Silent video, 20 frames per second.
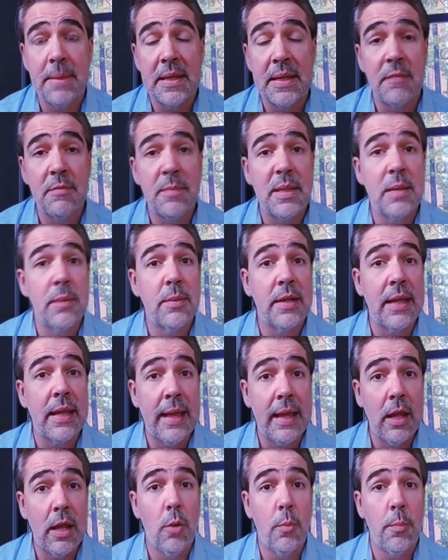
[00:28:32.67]
and I've been able to
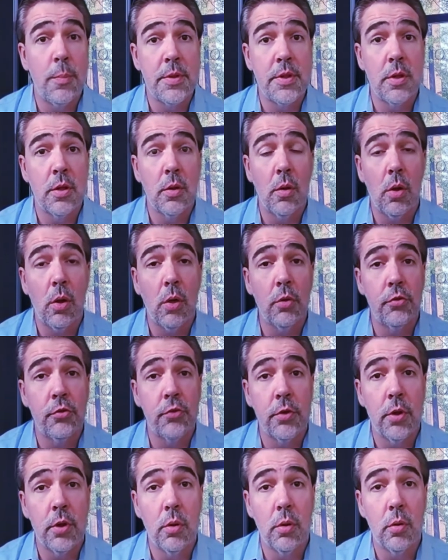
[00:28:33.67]
help, you know,
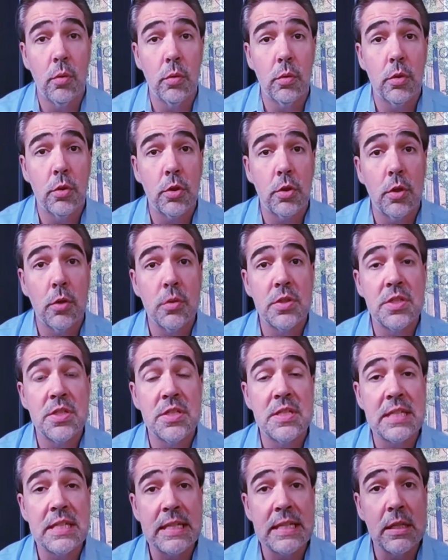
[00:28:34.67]
also coach
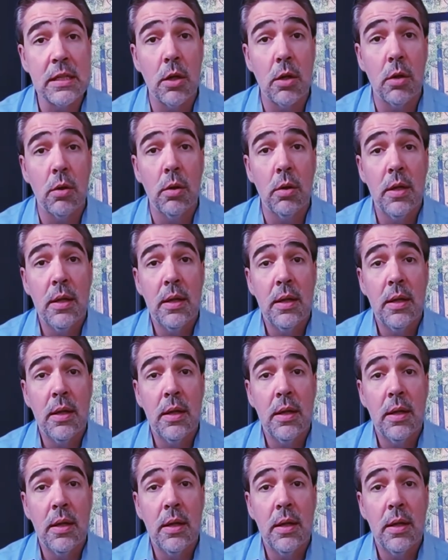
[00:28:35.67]
Tito